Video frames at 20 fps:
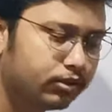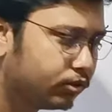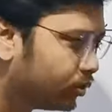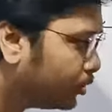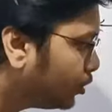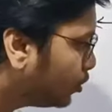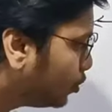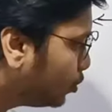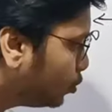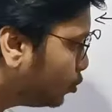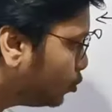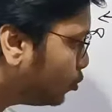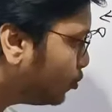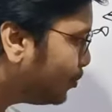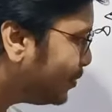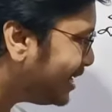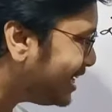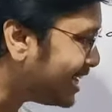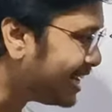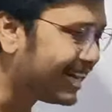so 2
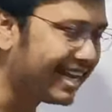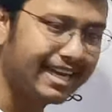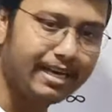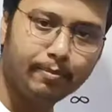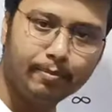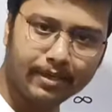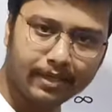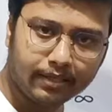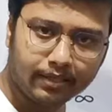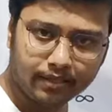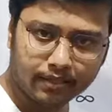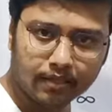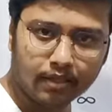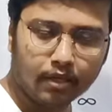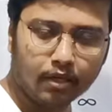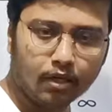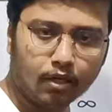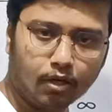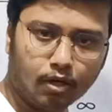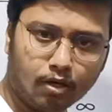being an element
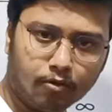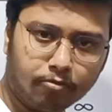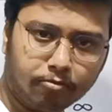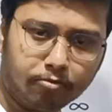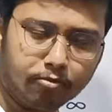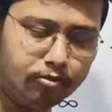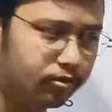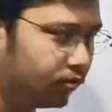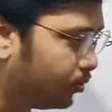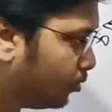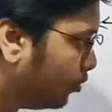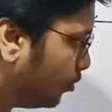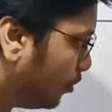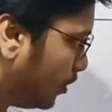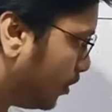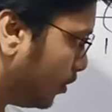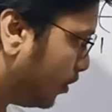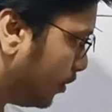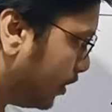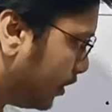of
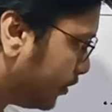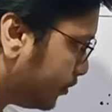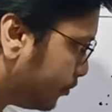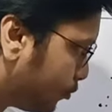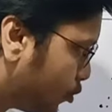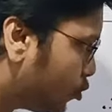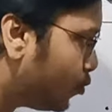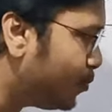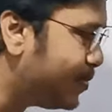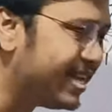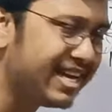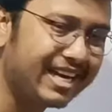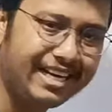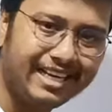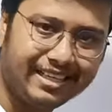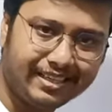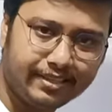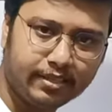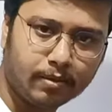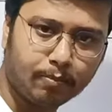uh, 2 being an
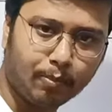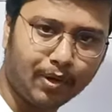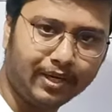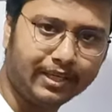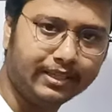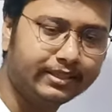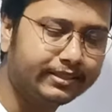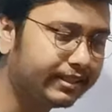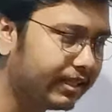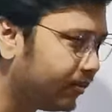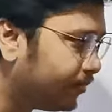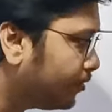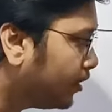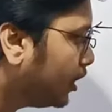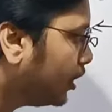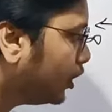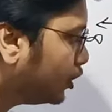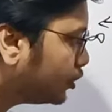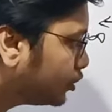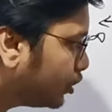interior point itself
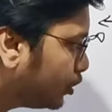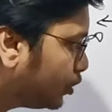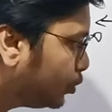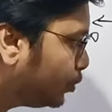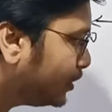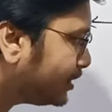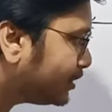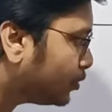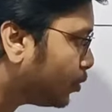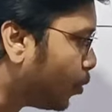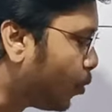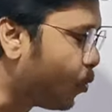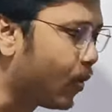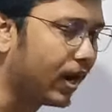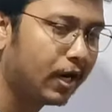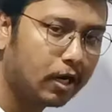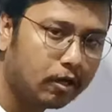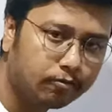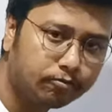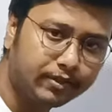so 2 is
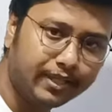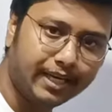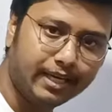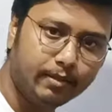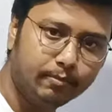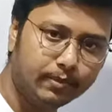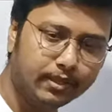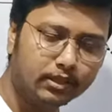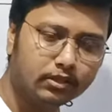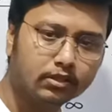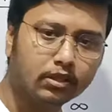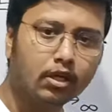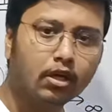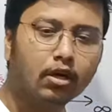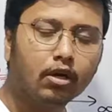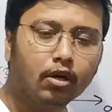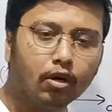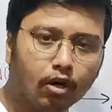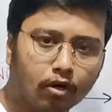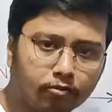one of the elements
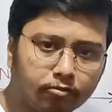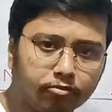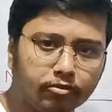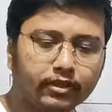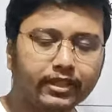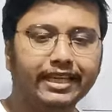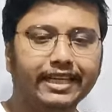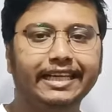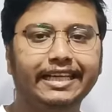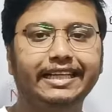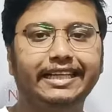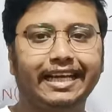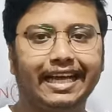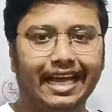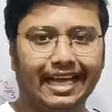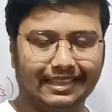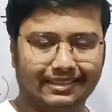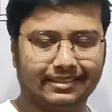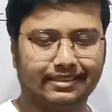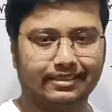of int
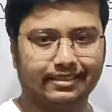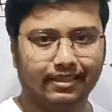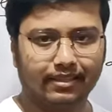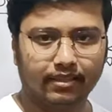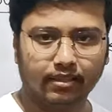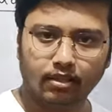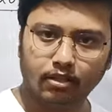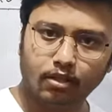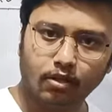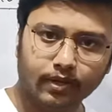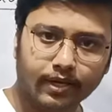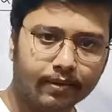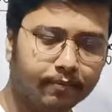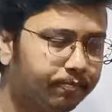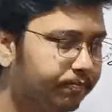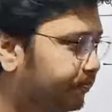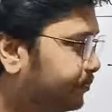s okay